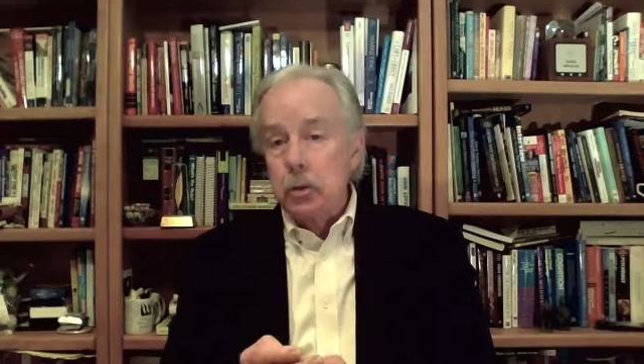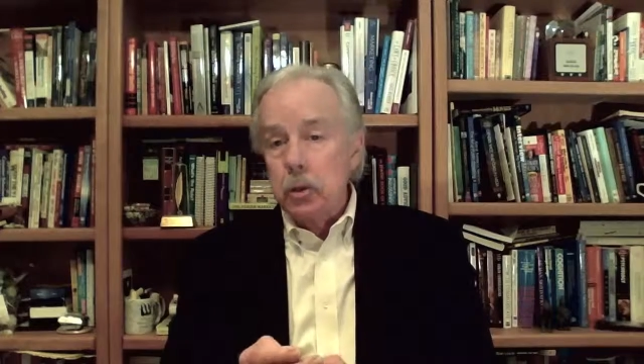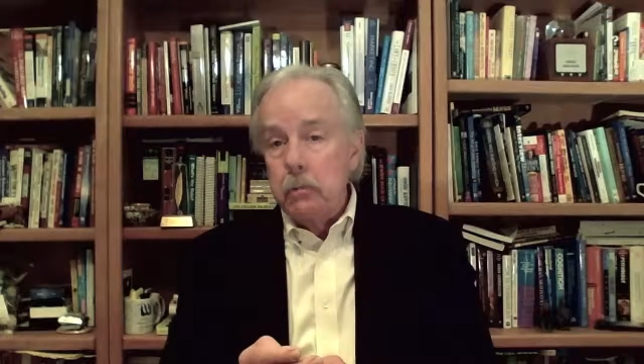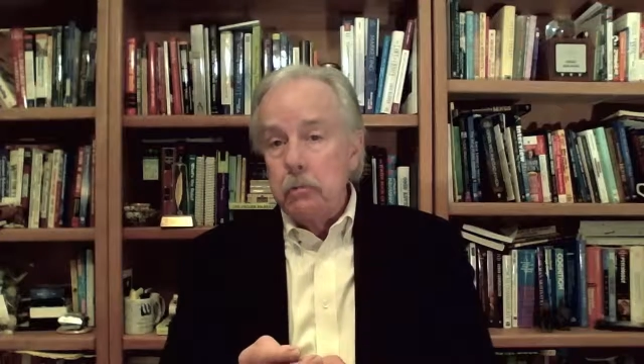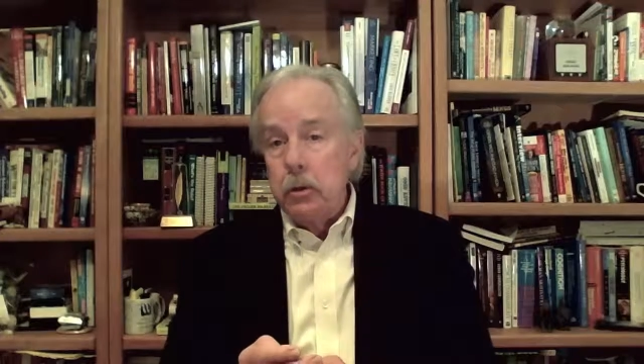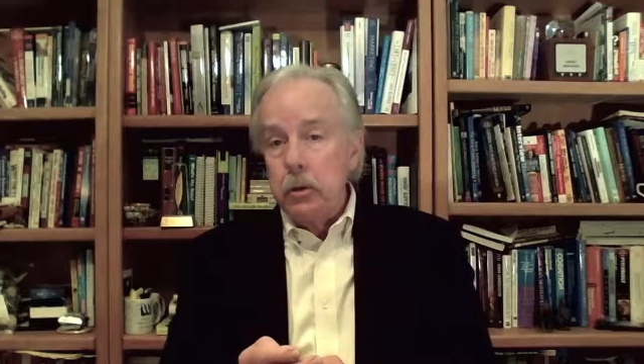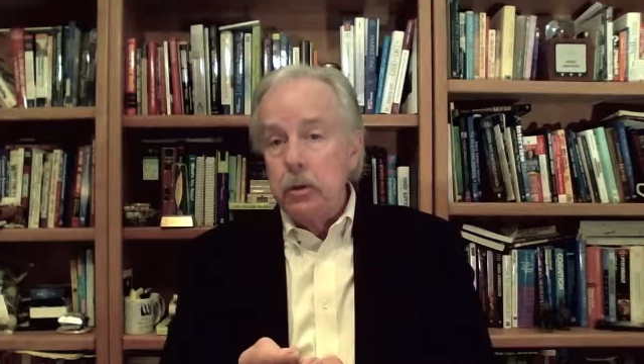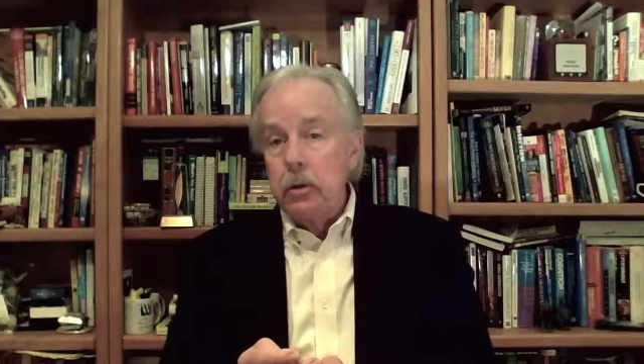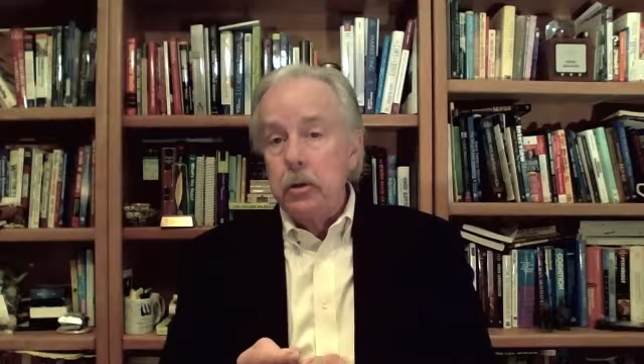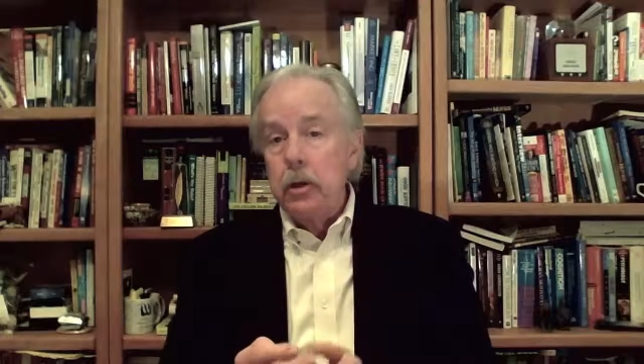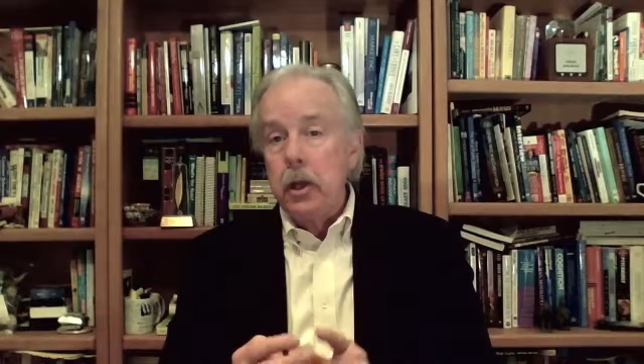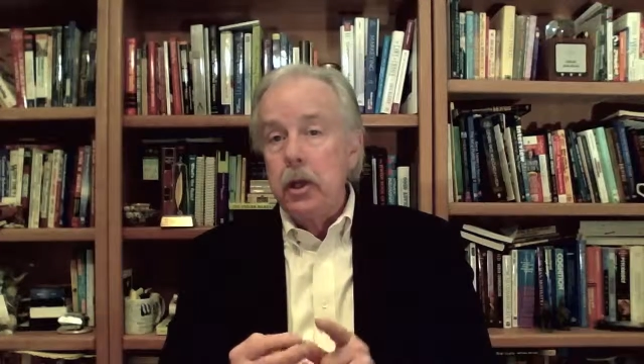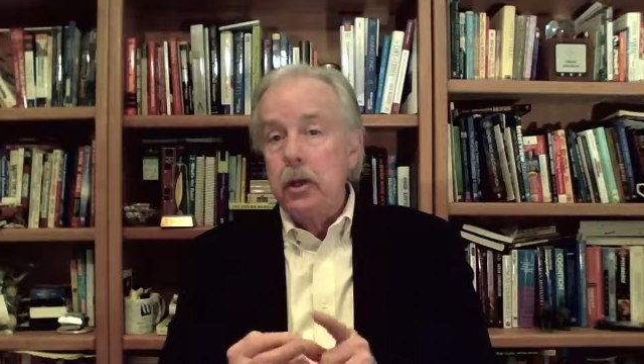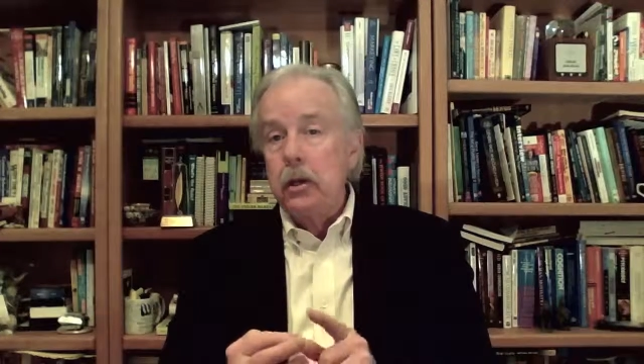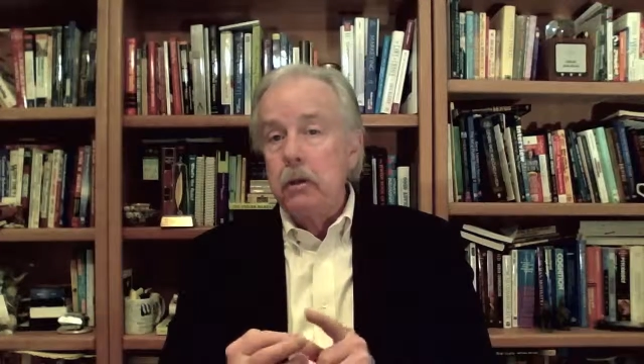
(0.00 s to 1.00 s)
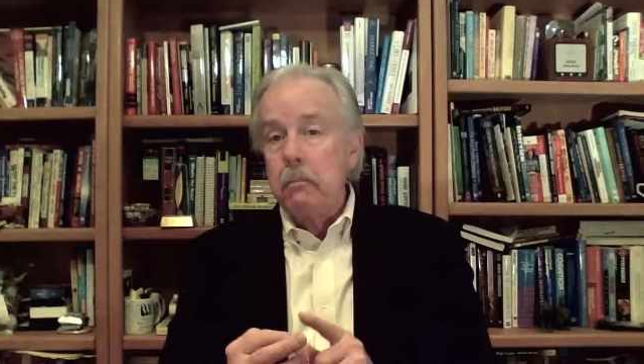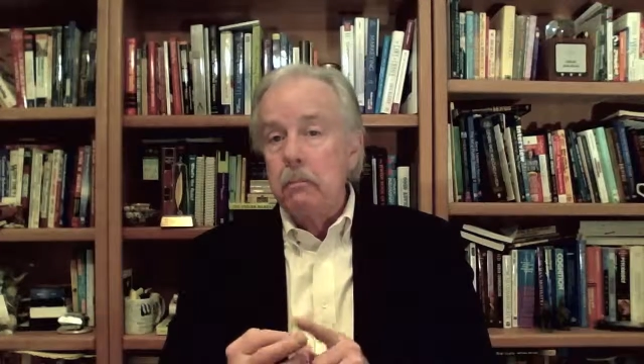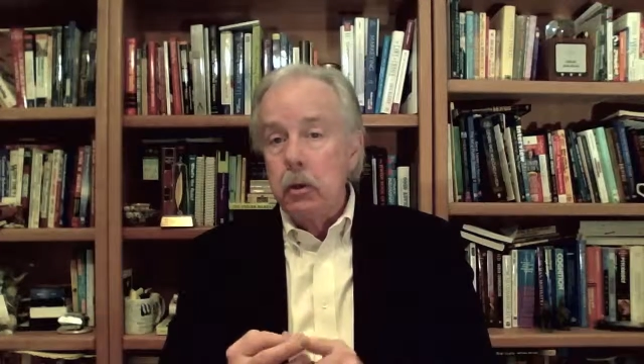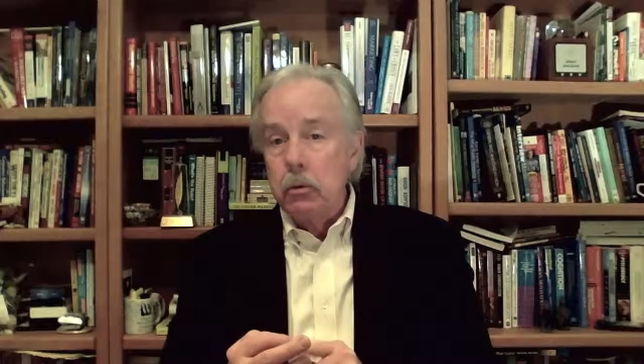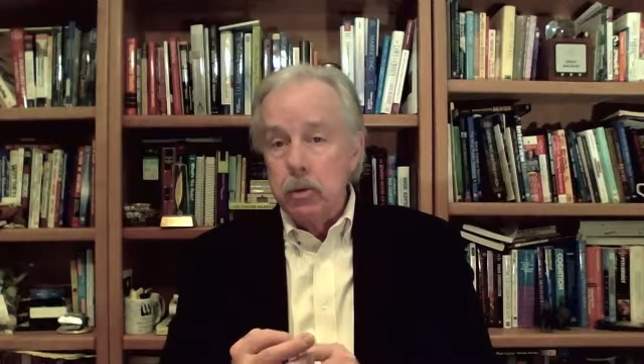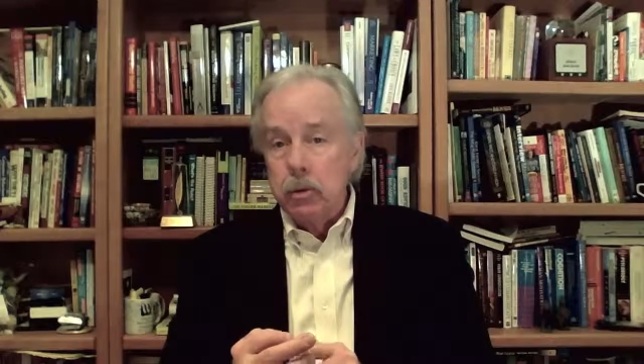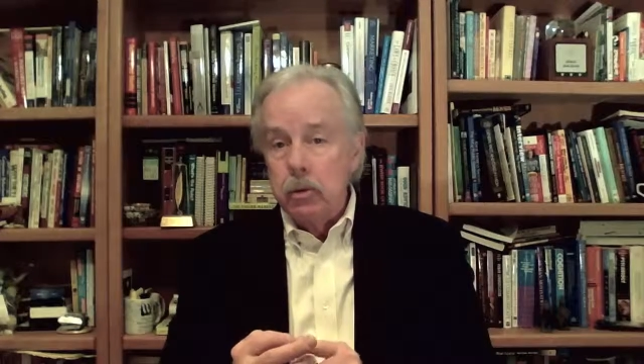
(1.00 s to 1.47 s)
component and an
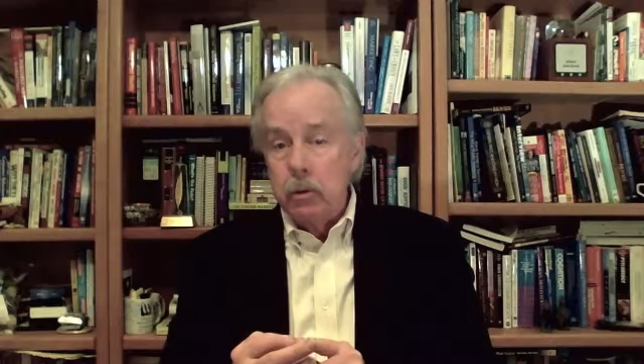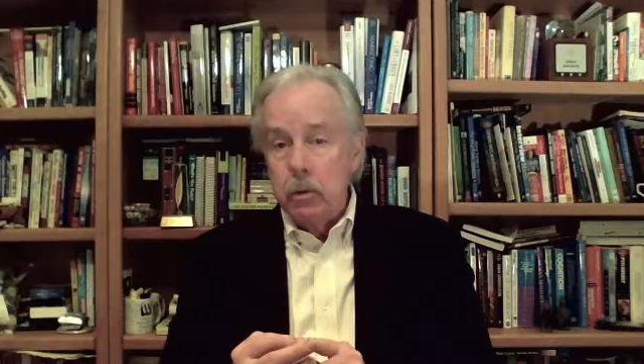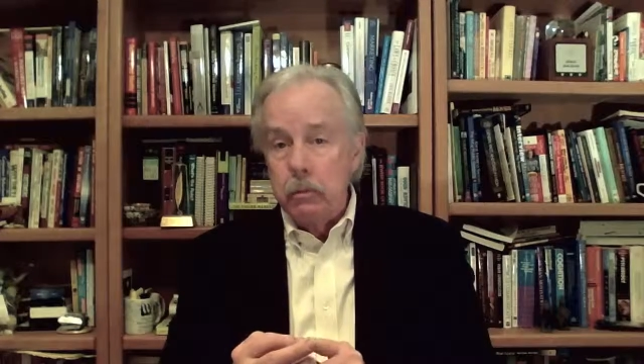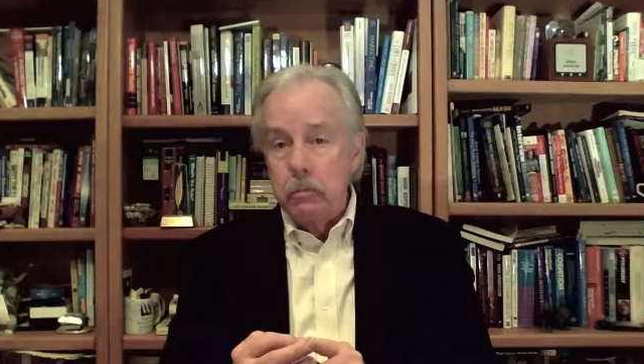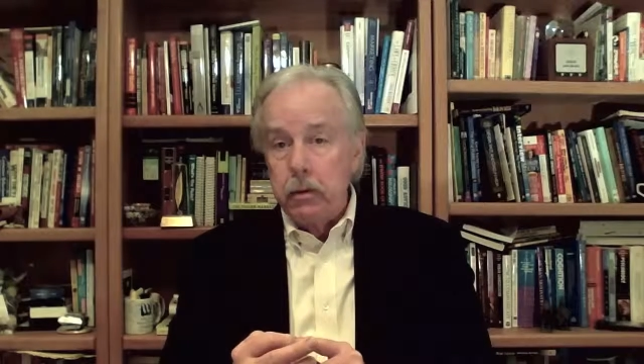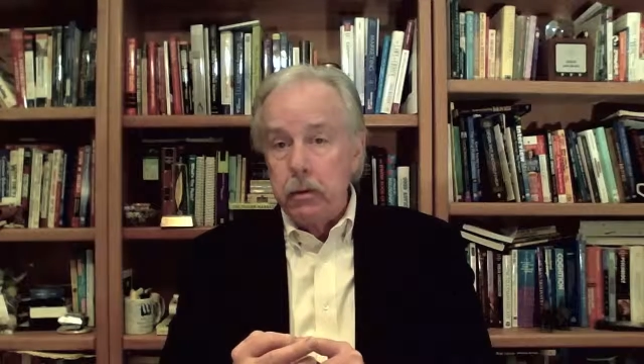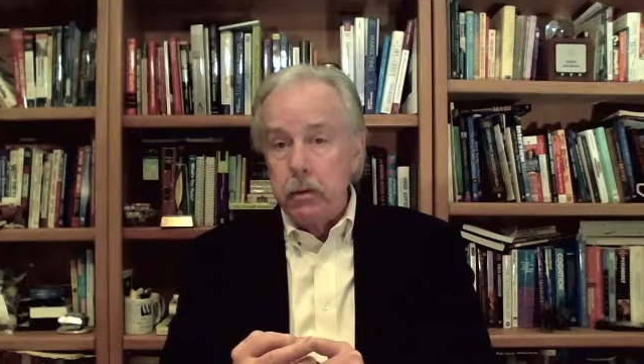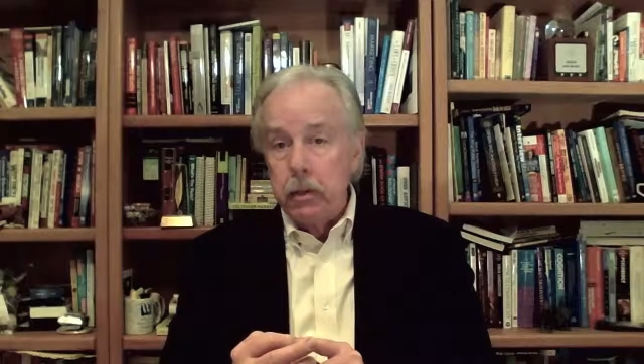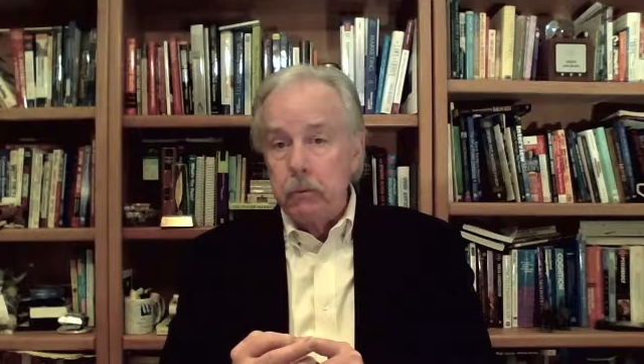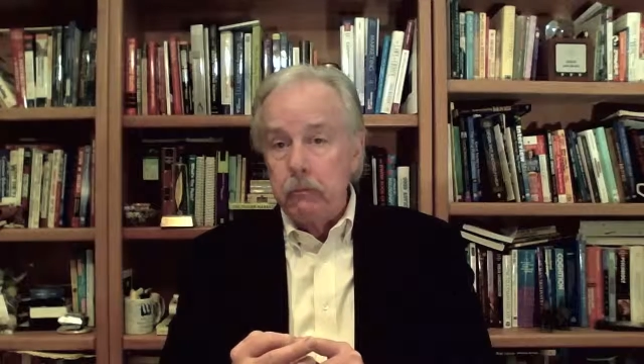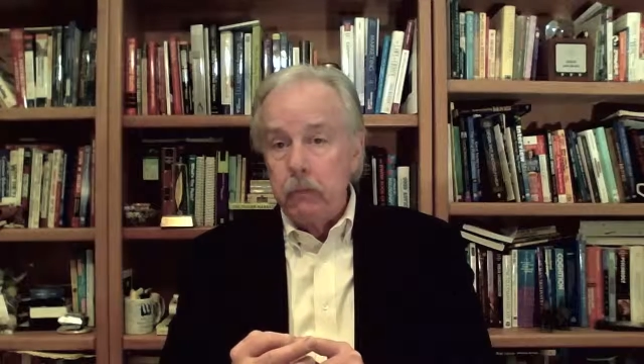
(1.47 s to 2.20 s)
emotional component.